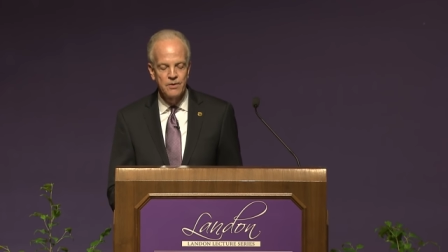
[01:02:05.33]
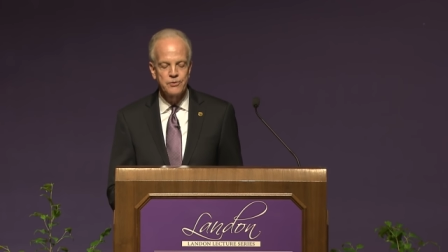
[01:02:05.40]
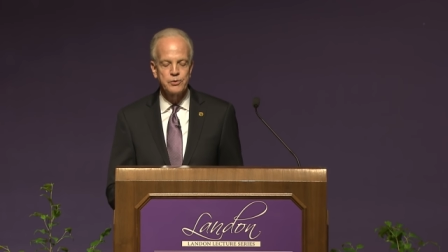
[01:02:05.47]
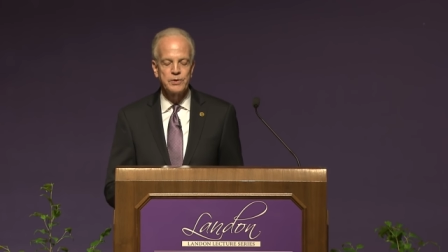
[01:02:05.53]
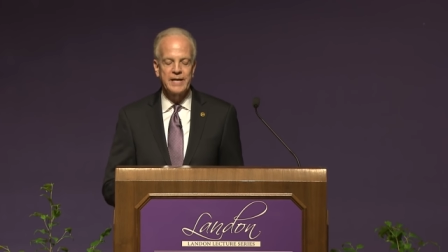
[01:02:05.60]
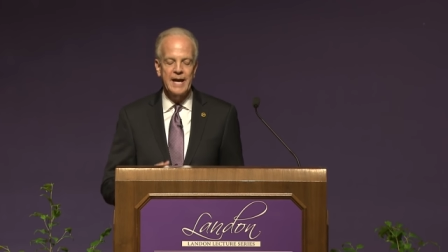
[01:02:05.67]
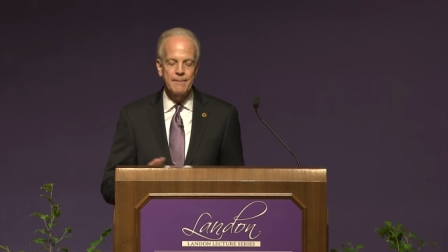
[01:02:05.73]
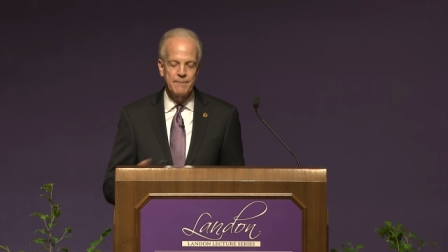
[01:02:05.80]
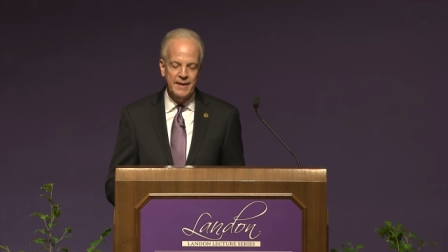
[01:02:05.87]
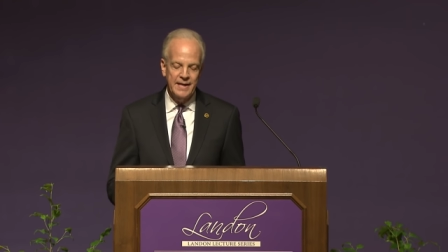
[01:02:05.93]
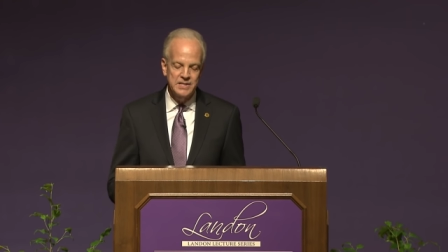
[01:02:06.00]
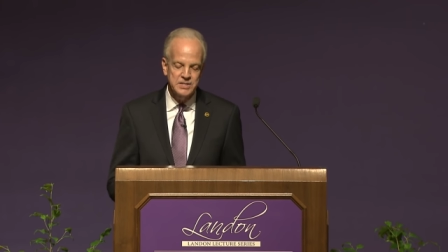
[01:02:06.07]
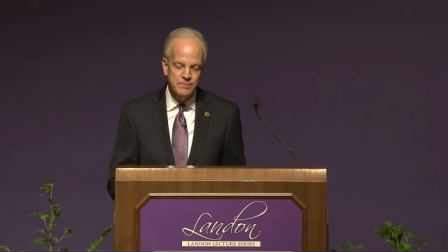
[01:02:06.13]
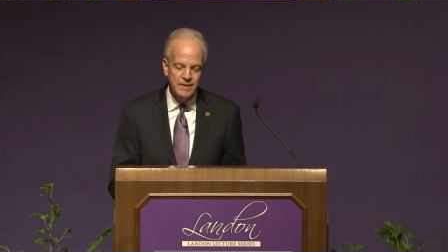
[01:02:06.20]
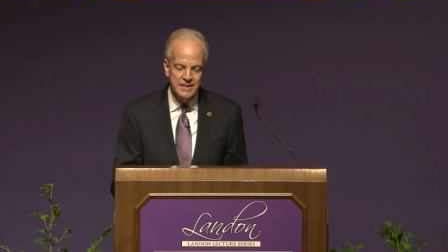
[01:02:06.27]
through
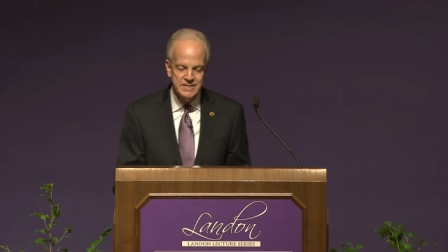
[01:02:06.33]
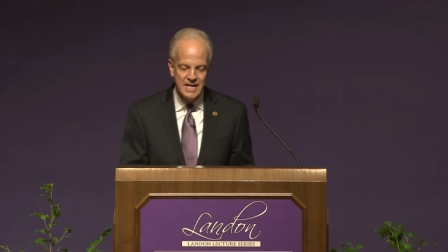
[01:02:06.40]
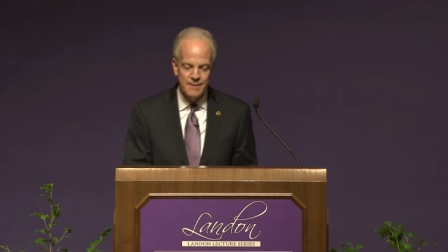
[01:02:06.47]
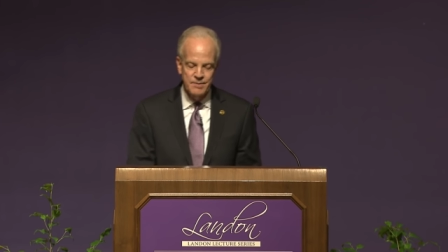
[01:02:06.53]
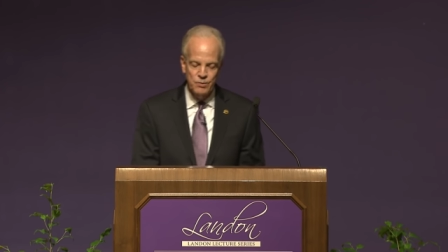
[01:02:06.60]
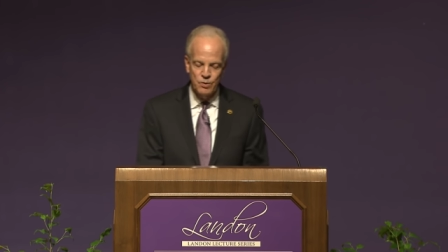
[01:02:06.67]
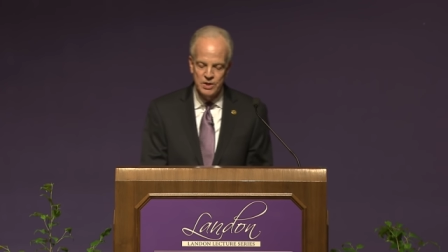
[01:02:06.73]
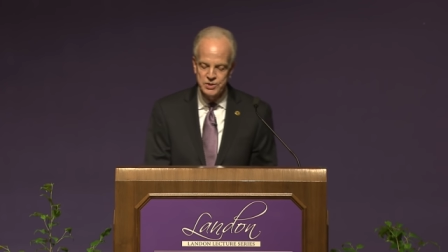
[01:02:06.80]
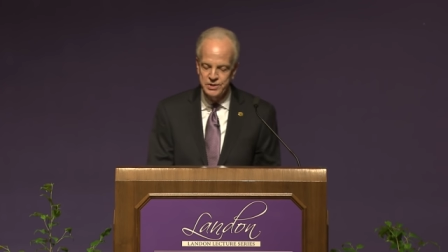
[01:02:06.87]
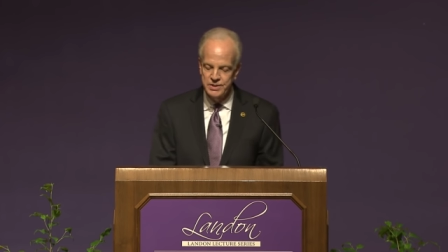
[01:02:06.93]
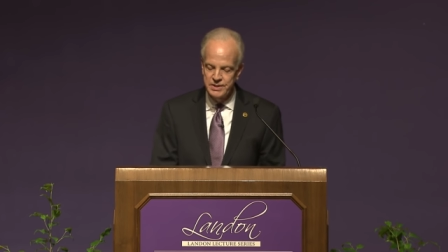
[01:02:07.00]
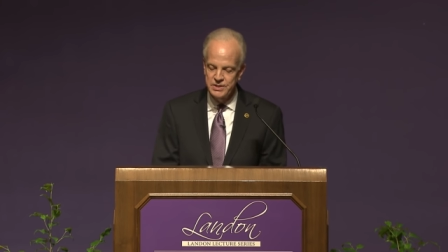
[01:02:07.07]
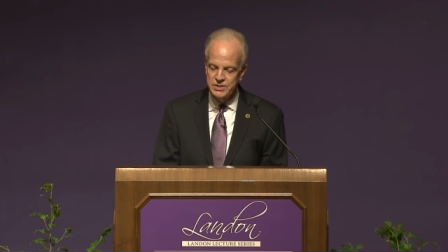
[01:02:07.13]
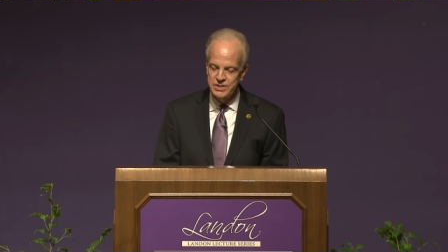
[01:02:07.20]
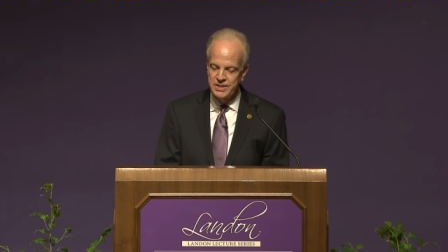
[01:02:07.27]
campaigns in my time in
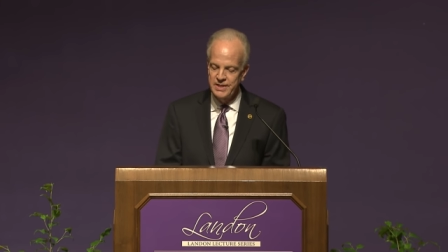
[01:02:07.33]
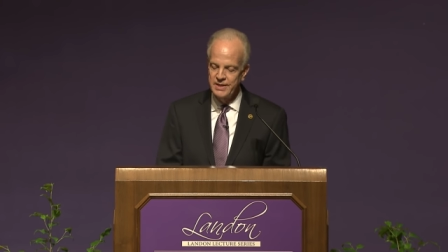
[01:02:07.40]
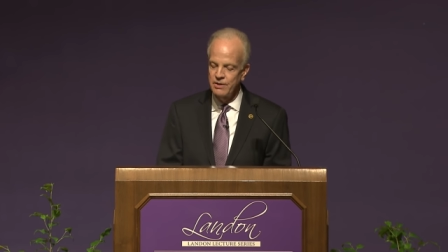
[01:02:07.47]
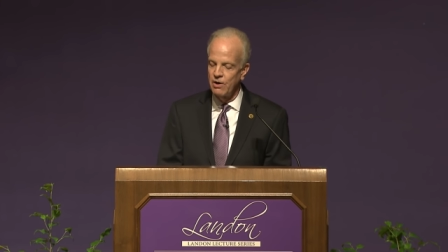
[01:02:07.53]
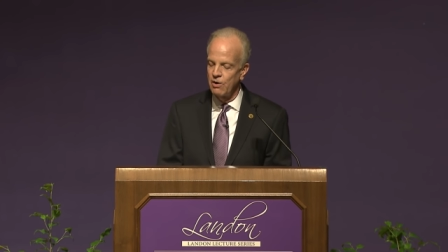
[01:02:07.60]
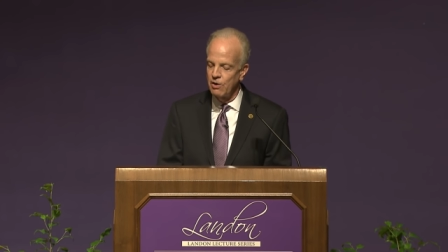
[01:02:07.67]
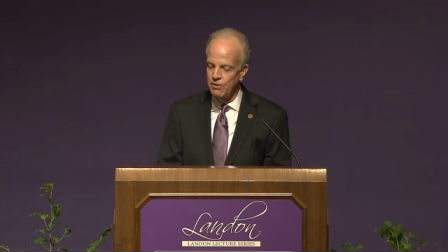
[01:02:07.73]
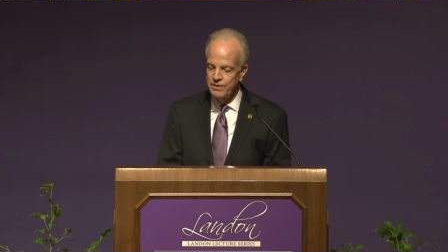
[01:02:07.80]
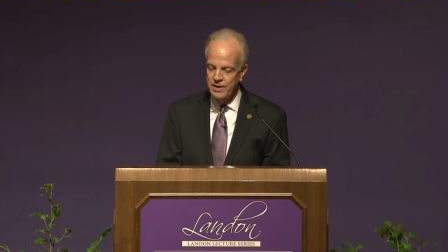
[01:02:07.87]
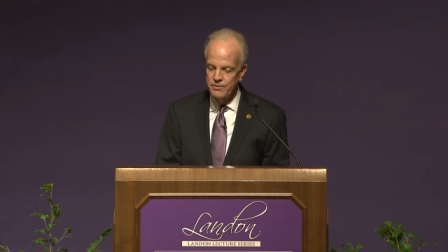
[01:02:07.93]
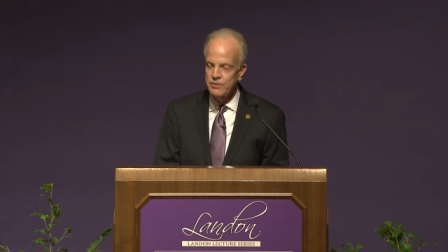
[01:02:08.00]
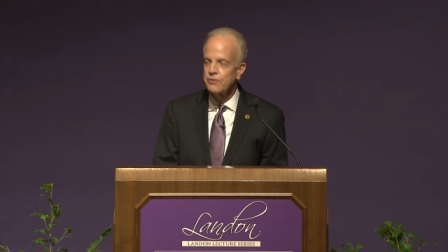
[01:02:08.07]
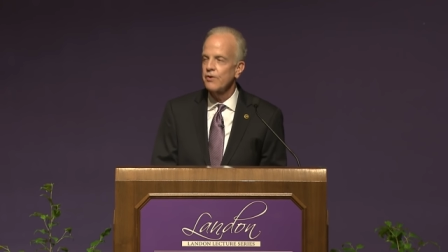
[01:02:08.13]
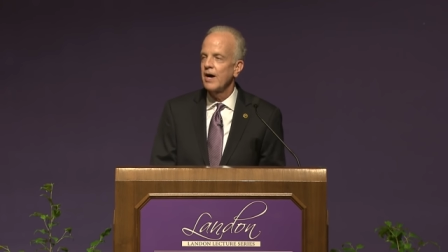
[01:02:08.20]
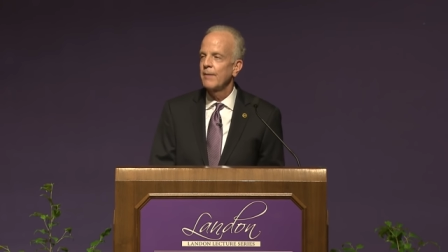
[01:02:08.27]
Washington, D.C., and all the
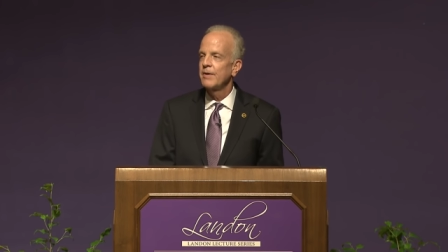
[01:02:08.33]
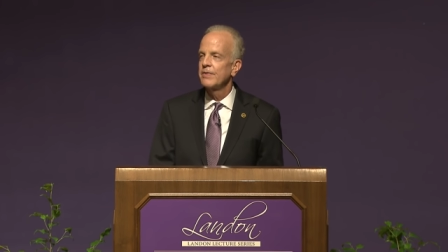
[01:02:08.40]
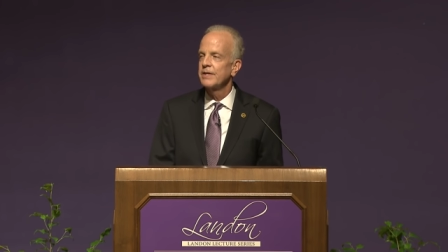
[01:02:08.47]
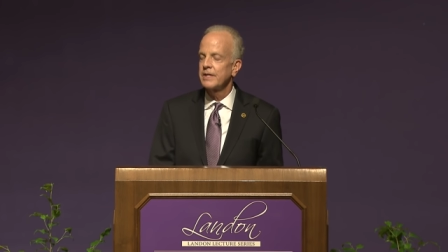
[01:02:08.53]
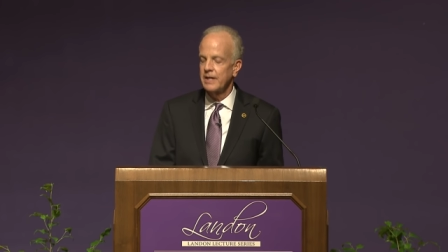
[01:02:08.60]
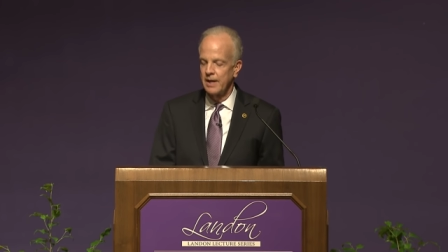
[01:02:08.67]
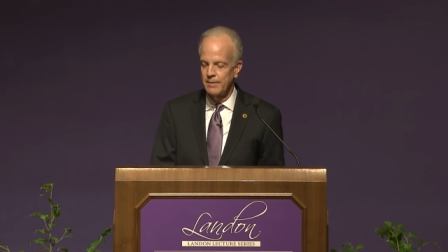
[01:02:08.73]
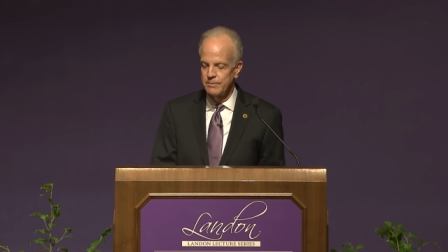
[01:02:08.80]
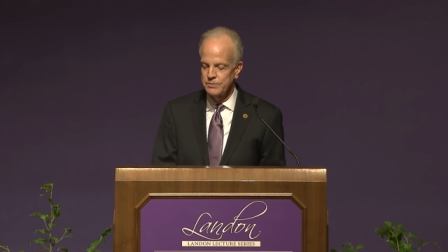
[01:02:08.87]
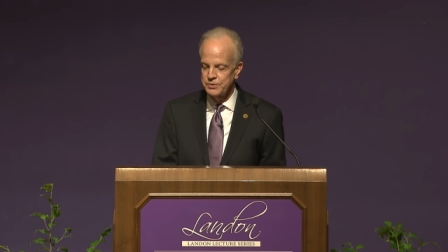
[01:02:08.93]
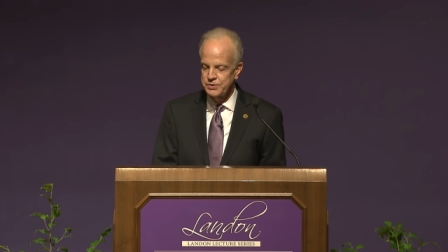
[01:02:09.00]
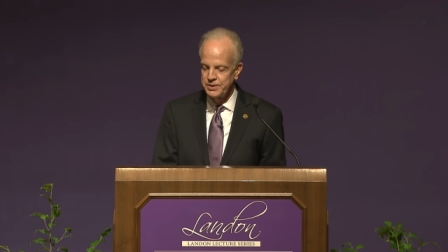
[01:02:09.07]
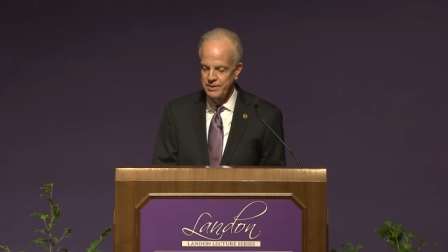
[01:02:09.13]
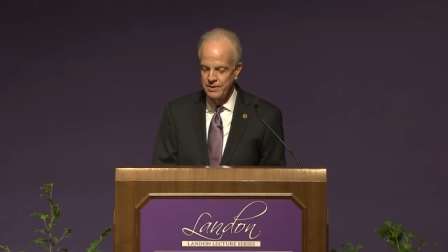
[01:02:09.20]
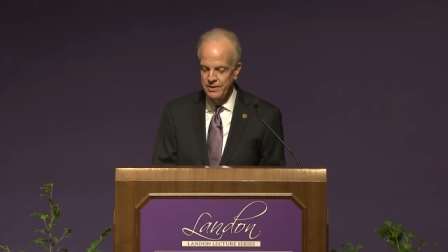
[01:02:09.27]
other drama that
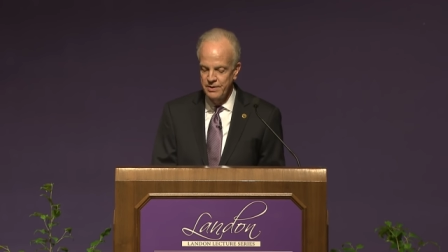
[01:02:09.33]
comes